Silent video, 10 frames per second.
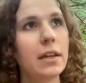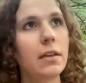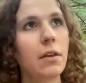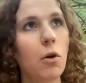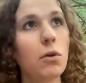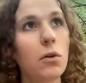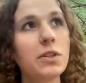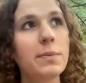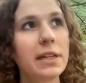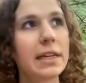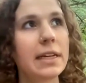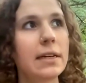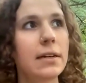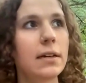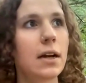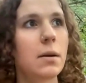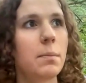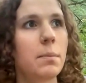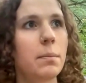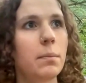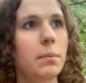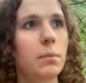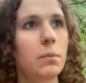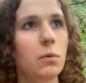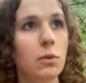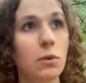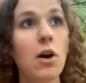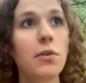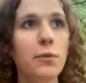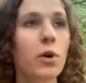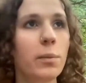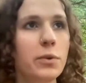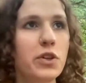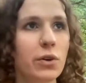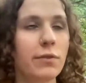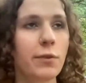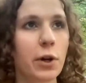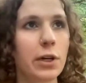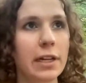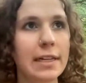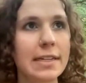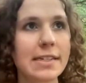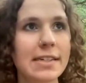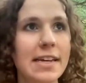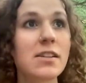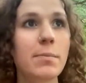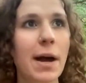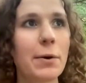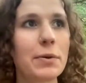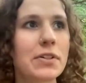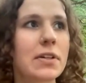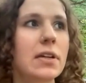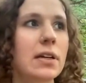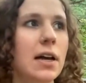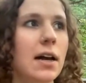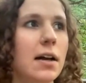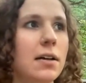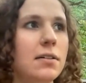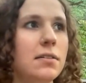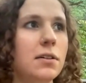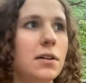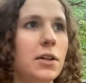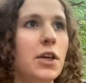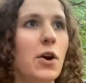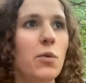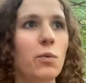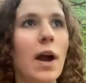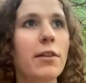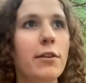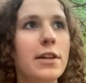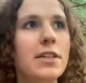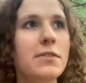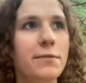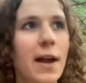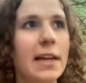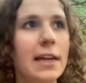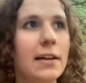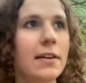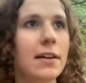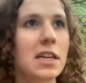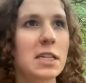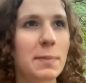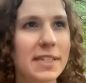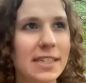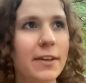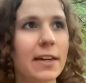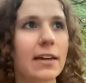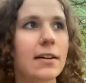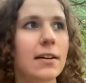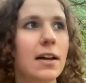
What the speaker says: Ultimately, long form generative art, at least, is about rather than defining a specific